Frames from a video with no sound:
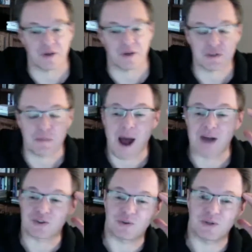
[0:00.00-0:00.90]

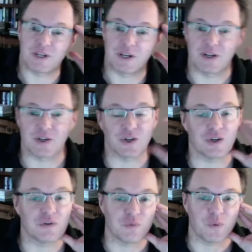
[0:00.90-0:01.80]
sponsored an
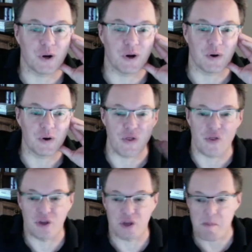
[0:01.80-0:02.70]
initiative where
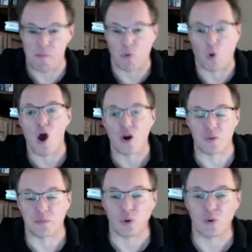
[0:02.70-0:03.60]
the broader
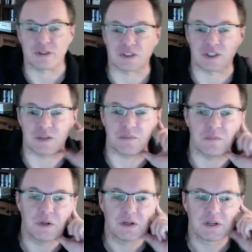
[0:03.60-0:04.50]
employee team
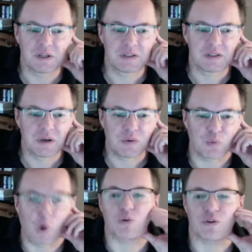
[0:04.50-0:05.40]

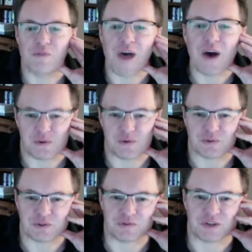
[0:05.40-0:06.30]
wrote the
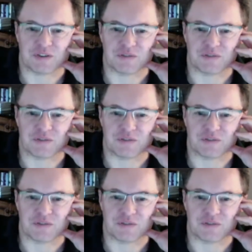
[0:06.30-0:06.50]
values effectively